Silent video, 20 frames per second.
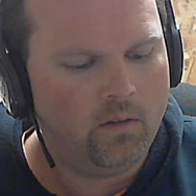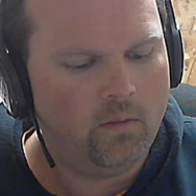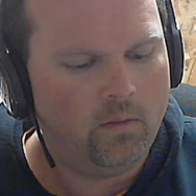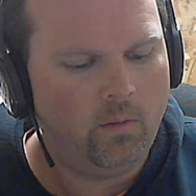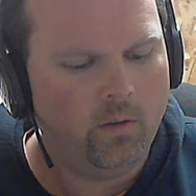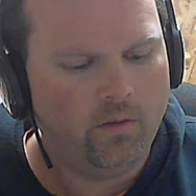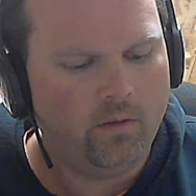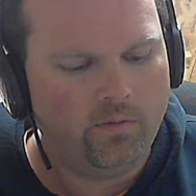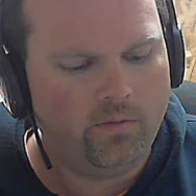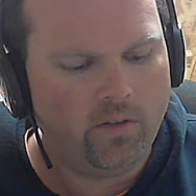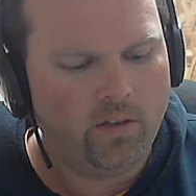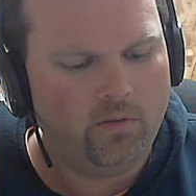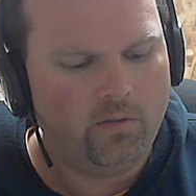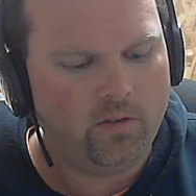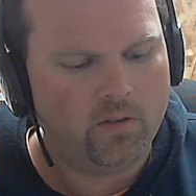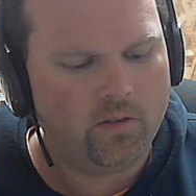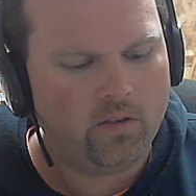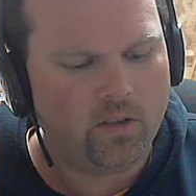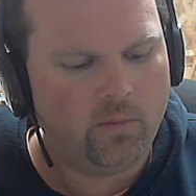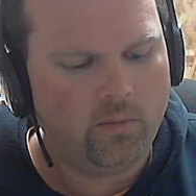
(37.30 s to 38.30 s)
Real
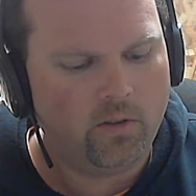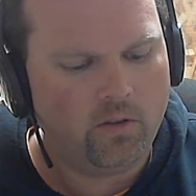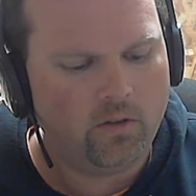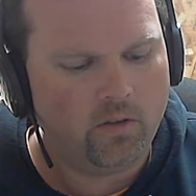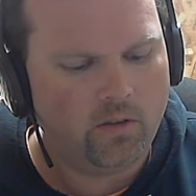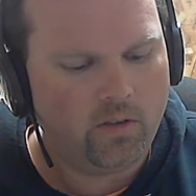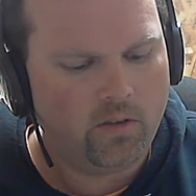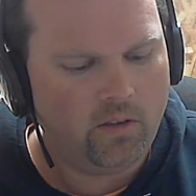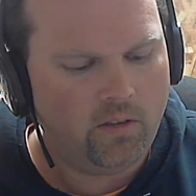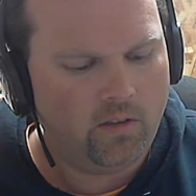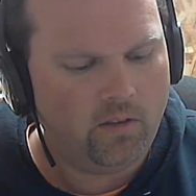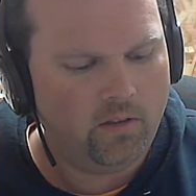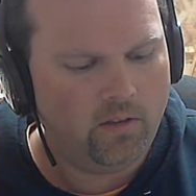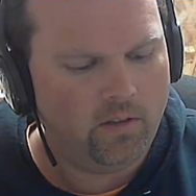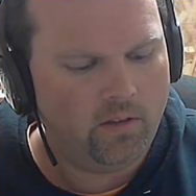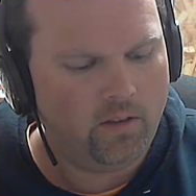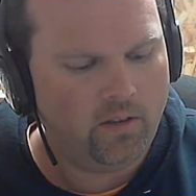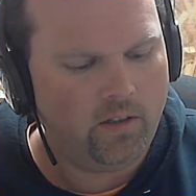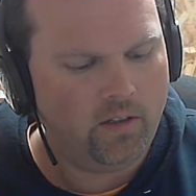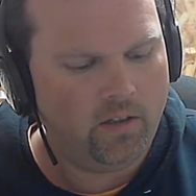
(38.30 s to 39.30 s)
Flavors lemon cookie,
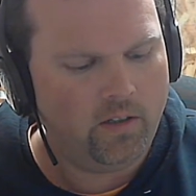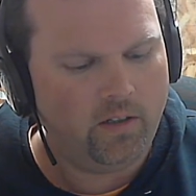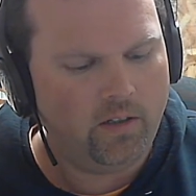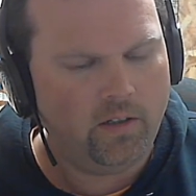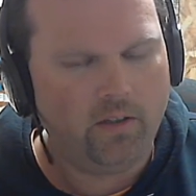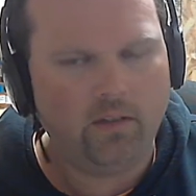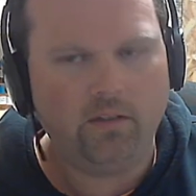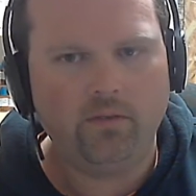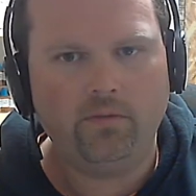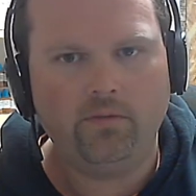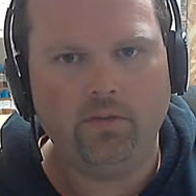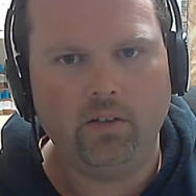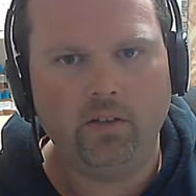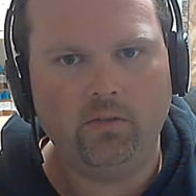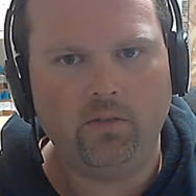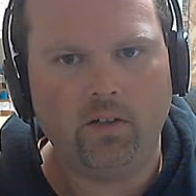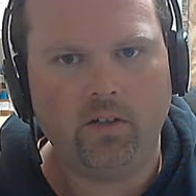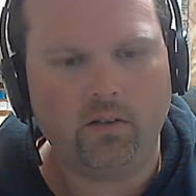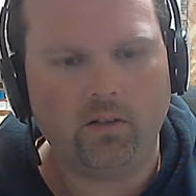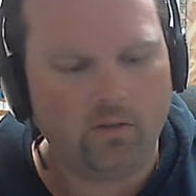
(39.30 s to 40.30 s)
and
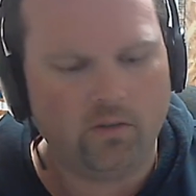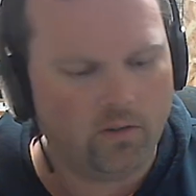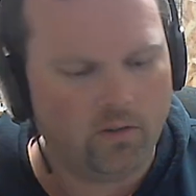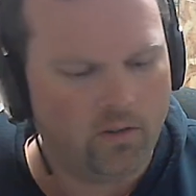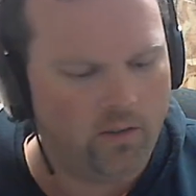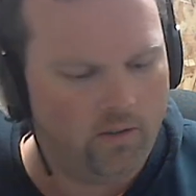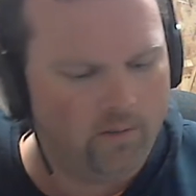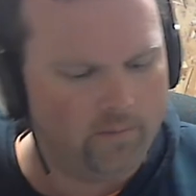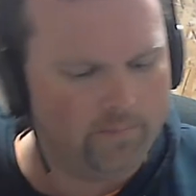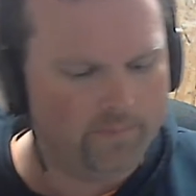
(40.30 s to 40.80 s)
Flavor Art cookie.